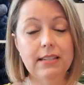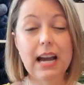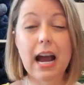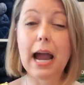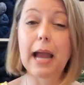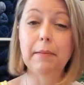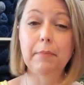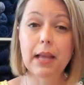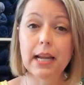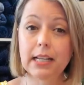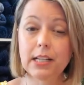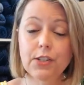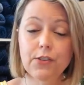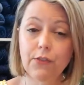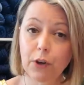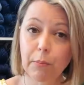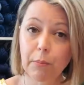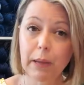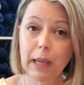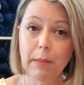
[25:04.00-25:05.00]
timelines
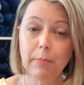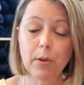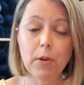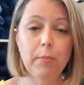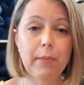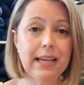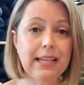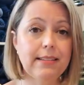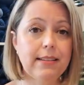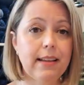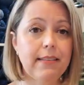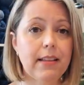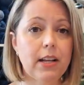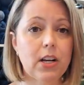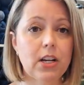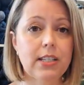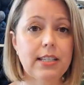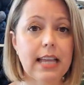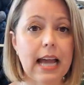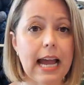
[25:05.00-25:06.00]
for people based on
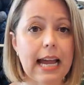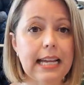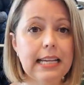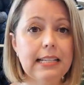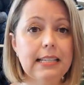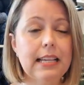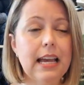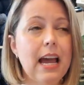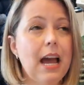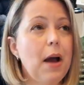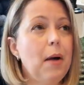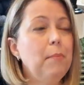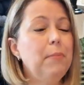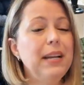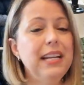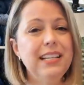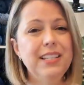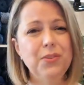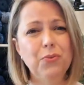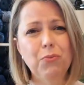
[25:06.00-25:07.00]
their size, but
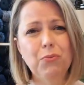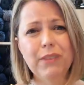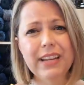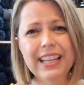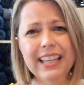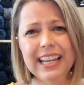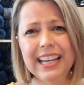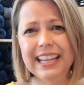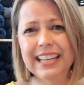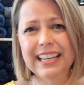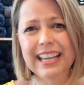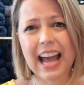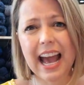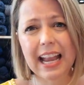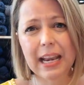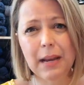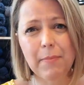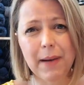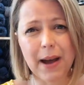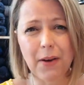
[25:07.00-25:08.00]
it's really
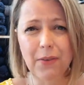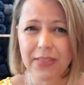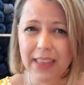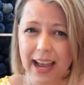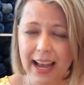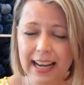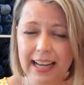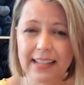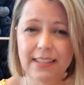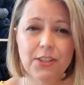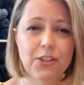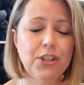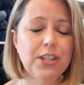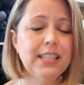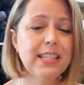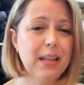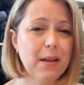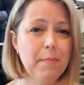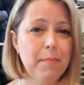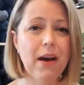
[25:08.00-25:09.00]
not about that. It's
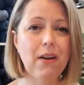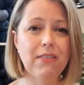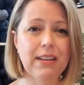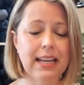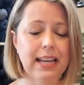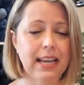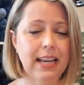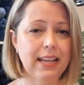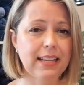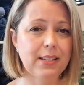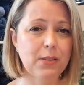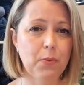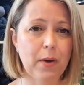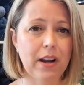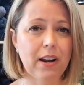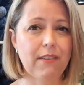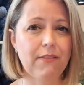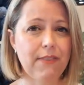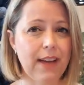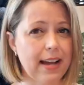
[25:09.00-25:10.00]
just about knitting a
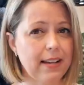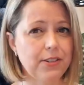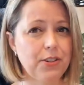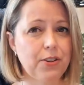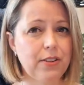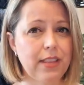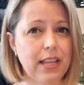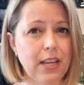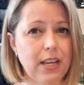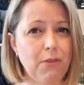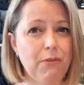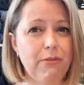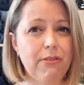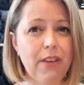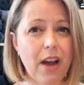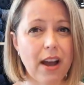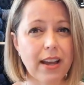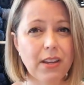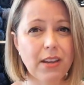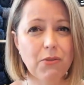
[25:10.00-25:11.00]
sweater faster than you
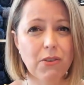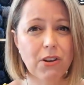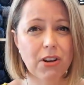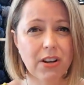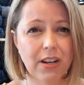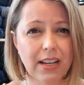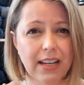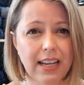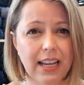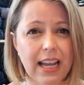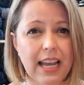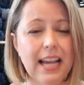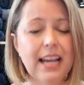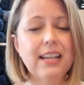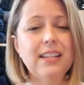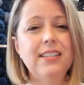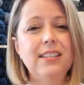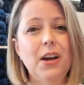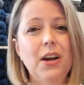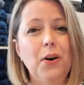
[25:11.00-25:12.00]
thought you could.
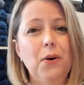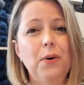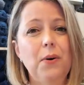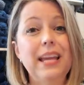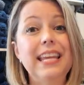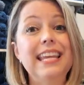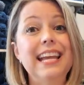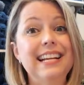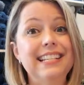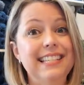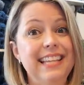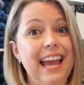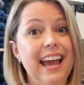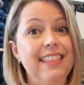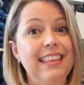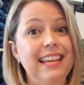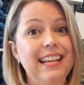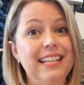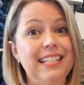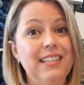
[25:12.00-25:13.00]
So yes,
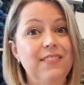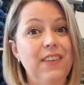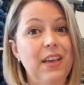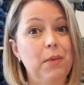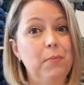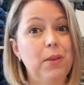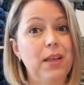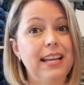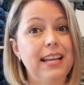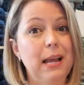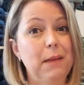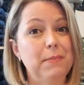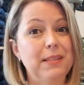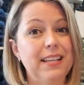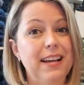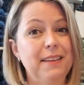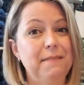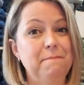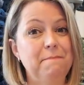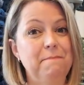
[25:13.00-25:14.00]
Kathy, it's available on
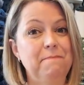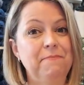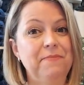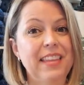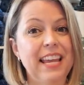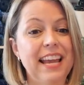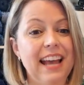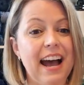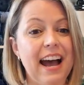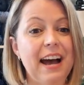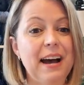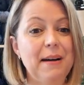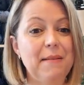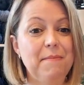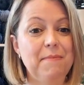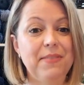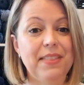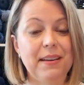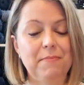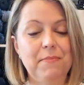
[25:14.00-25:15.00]
Amazon,
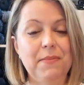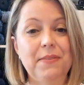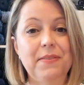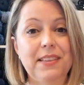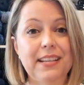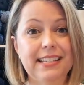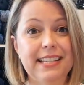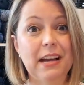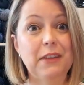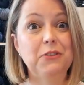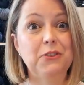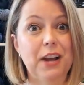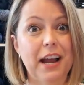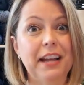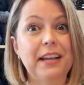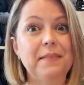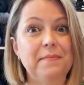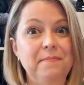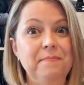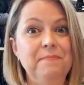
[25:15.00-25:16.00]
the soundtrack.